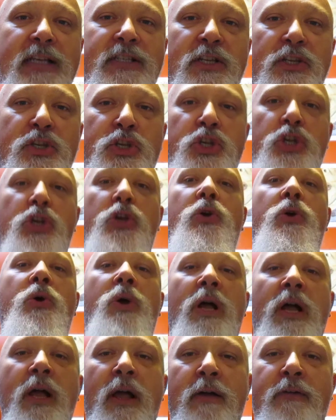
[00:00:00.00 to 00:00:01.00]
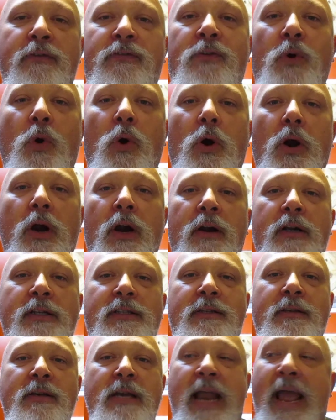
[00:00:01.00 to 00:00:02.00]
adieu for
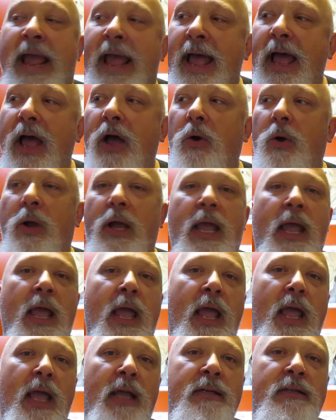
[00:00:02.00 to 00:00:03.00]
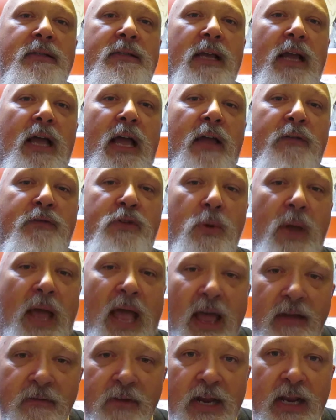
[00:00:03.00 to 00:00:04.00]
now, and if you
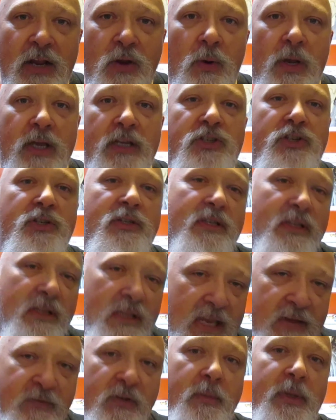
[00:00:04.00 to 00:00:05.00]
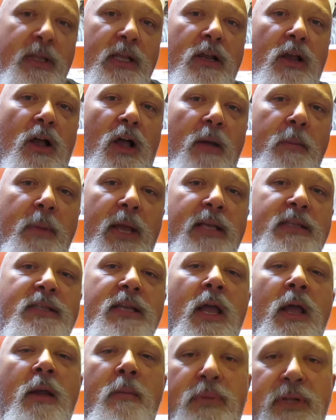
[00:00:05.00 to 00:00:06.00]
have any questions, leave them in the comments.
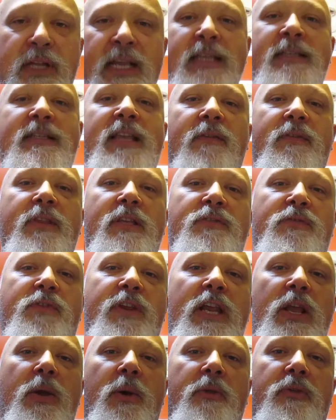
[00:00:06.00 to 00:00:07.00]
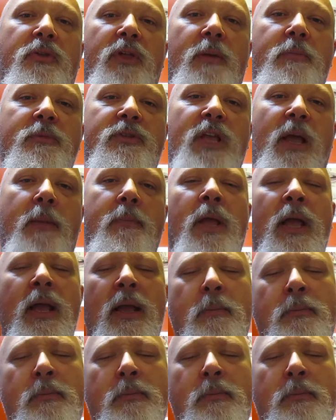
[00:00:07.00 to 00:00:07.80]
Please give this video a thumbs up.